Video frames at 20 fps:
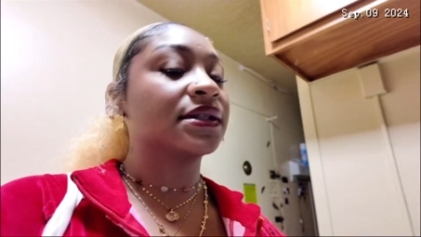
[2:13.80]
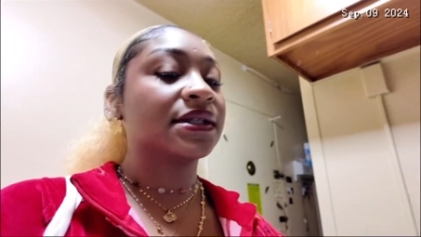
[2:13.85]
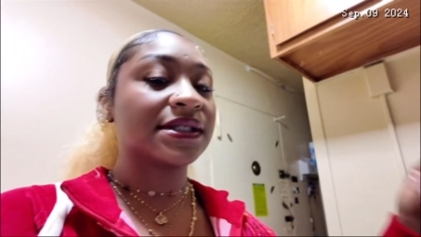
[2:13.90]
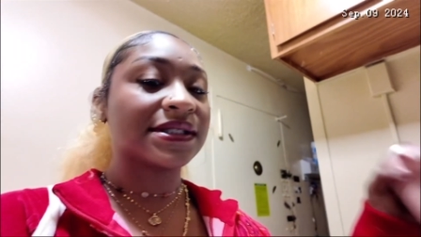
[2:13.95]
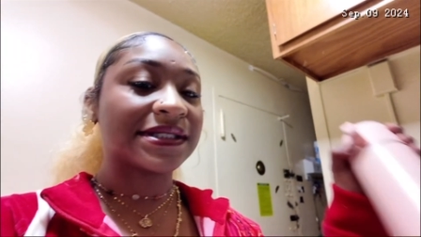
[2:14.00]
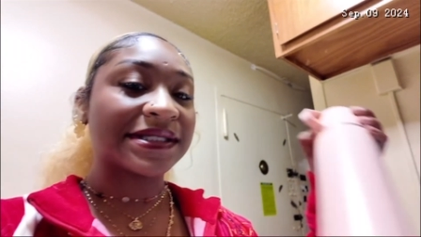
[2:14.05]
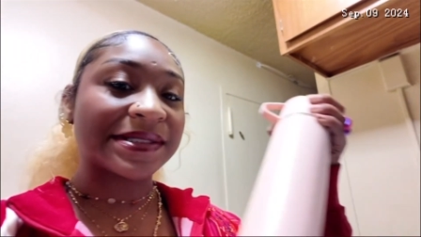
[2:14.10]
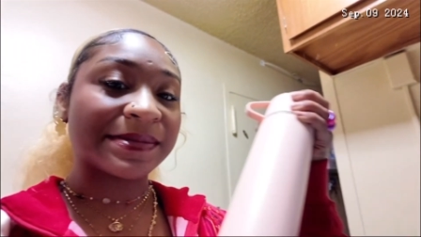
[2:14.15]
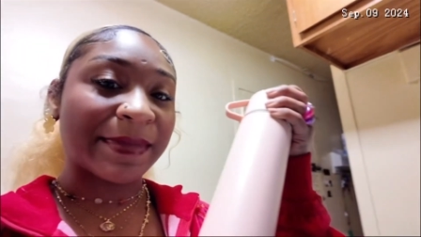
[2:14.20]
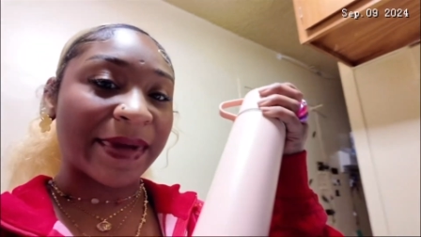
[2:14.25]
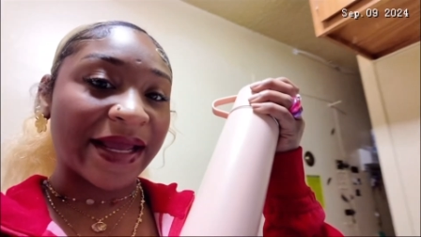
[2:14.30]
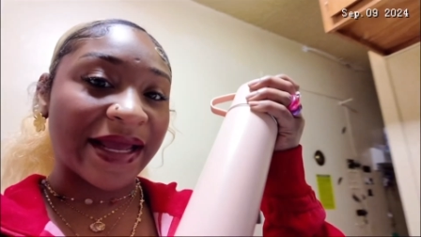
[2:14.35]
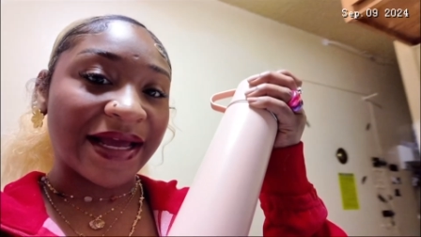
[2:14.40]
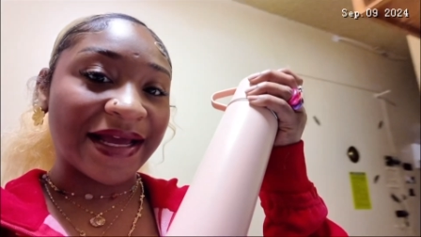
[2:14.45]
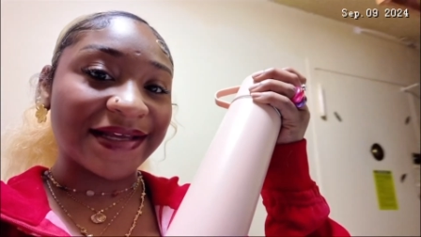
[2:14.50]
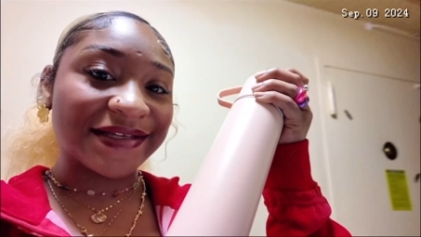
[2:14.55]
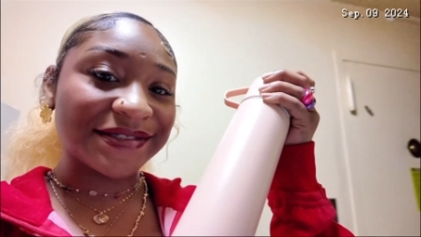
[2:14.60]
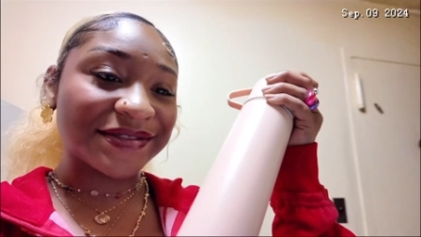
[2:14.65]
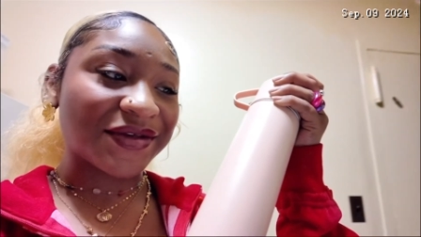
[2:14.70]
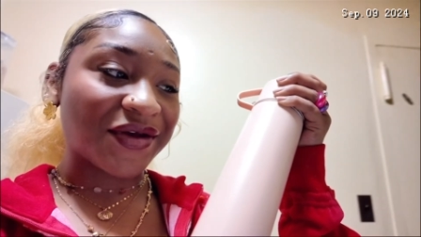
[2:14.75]
This is my
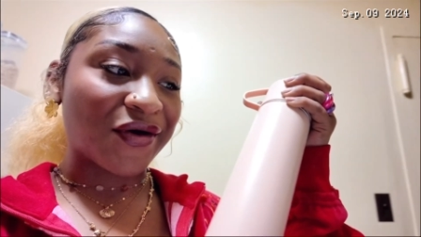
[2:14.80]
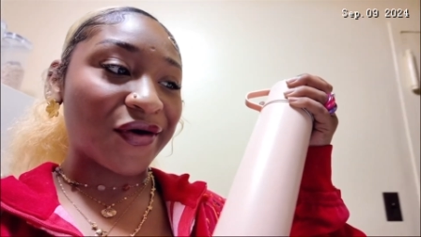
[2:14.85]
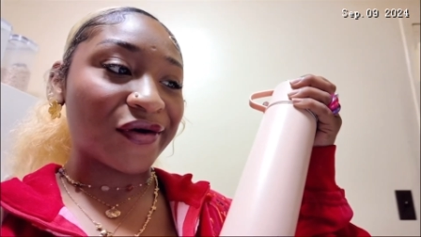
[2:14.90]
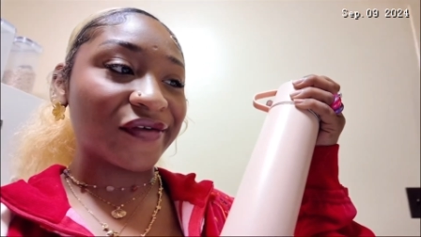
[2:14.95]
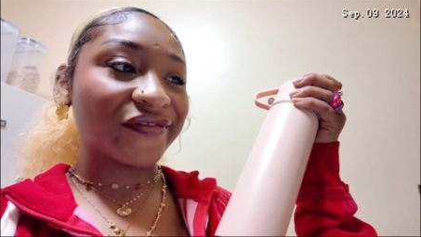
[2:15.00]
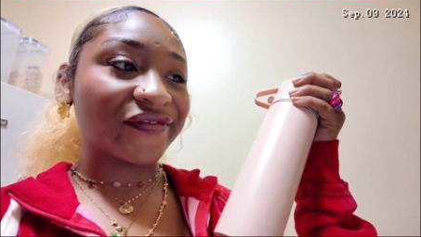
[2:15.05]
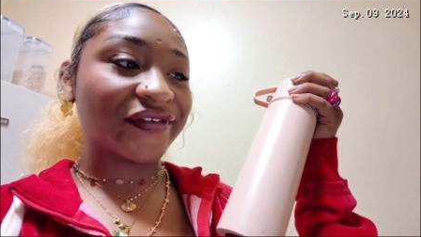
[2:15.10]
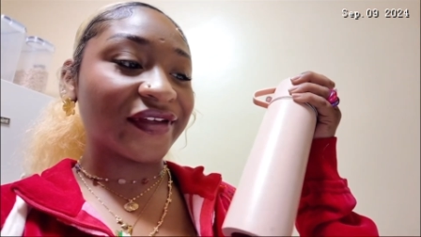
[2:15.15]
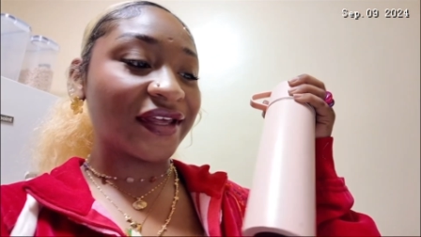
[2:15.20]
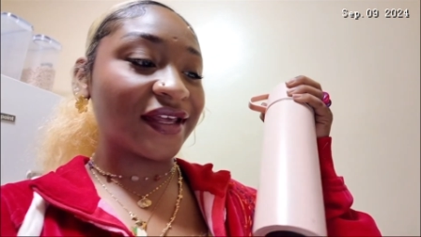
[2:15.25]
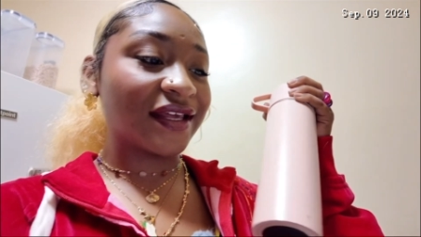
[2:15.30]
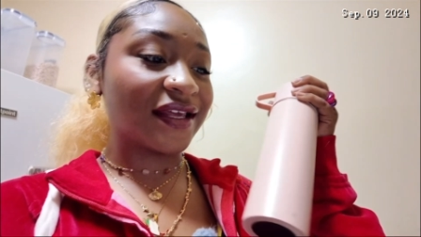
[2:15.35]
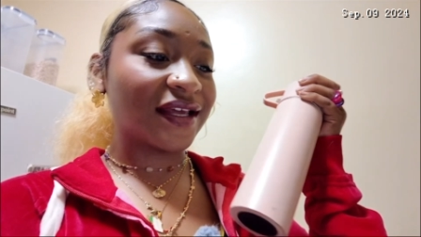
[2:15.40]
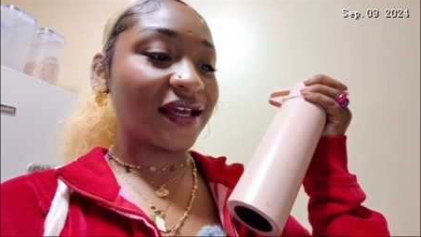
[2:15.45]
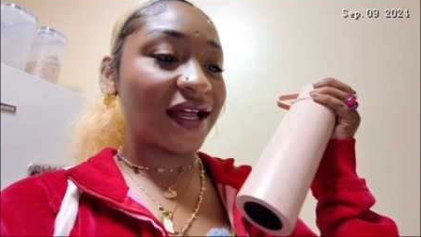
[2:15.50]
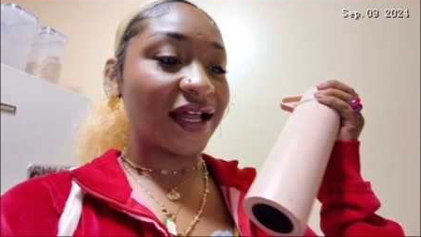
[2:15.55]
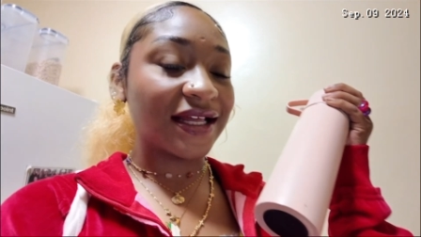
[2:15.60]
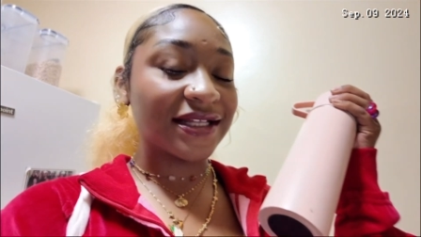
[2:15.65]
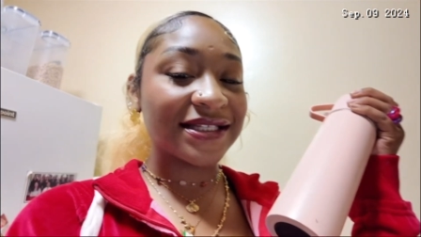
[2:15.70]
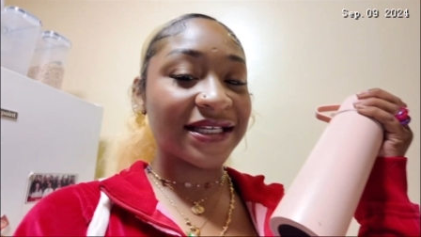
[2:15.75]
iced coffee.
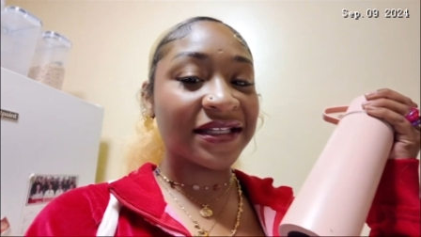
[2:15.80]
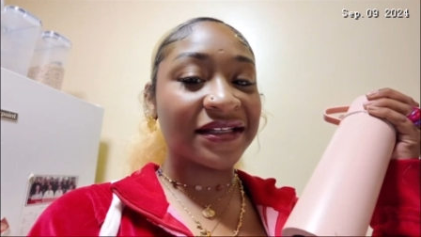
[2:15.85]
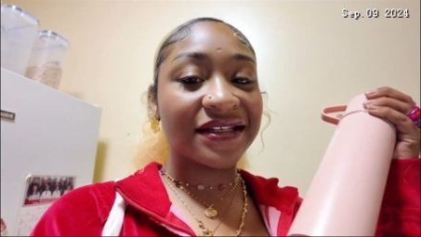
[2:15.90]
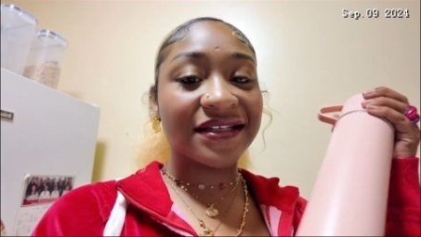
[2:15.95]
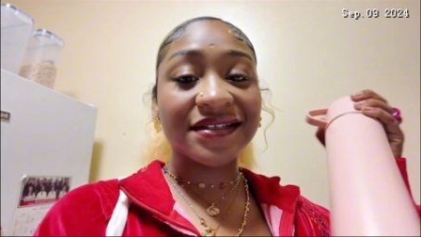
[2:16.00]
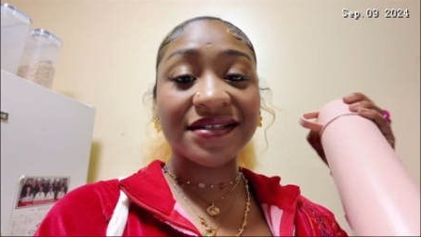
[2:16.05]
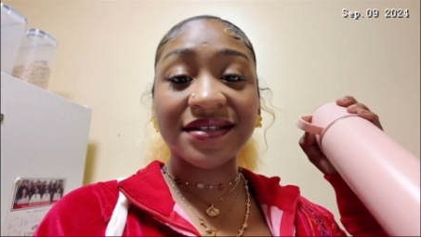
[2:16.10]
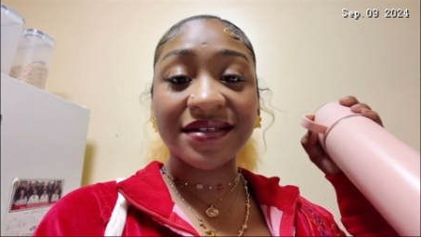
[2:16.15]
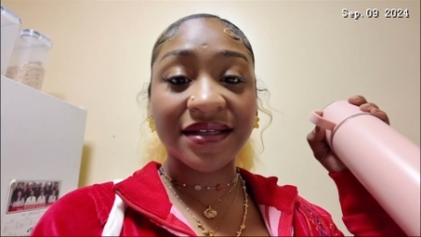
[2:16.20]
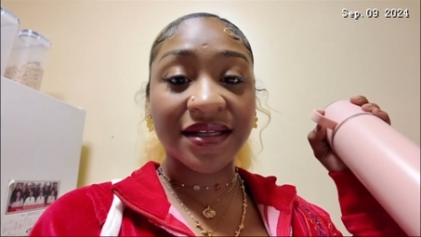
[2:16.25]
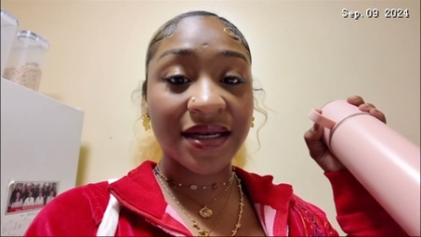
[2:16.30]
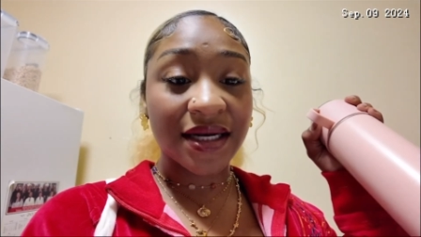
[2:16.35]
I take this and